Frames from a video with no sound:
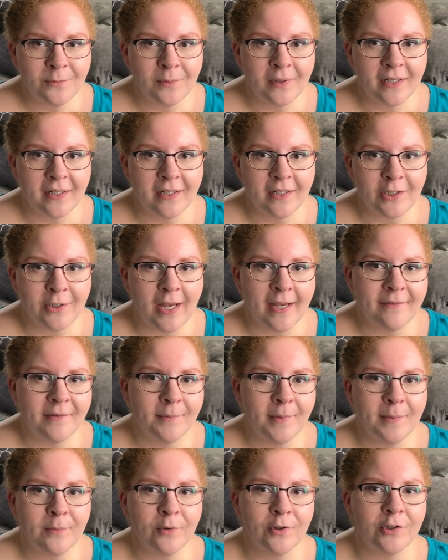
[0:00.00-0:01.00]
where you have a
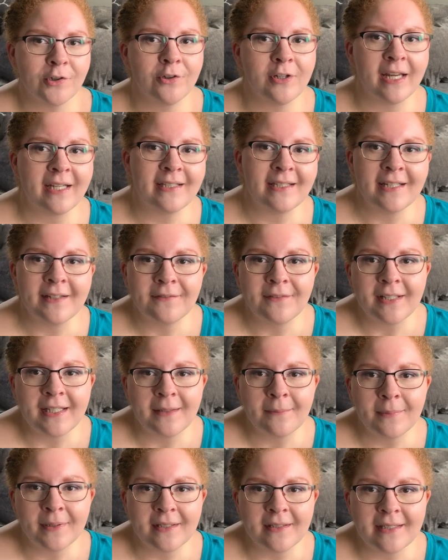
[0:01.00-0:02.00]
bit more creativity
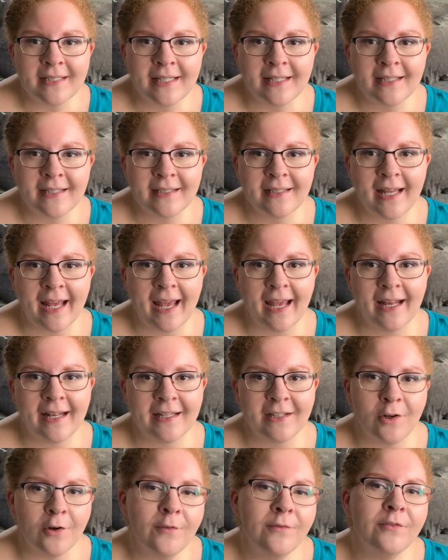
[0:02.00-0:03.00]
built in and
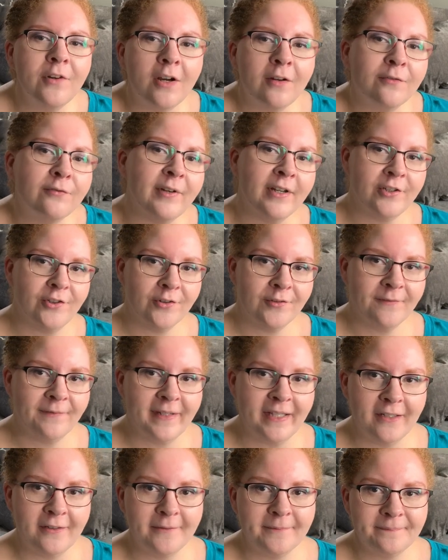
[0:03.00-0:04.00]
an overall fresher
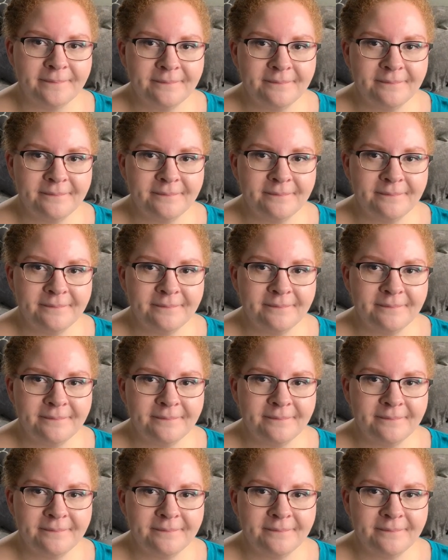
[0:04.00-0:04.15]
feel.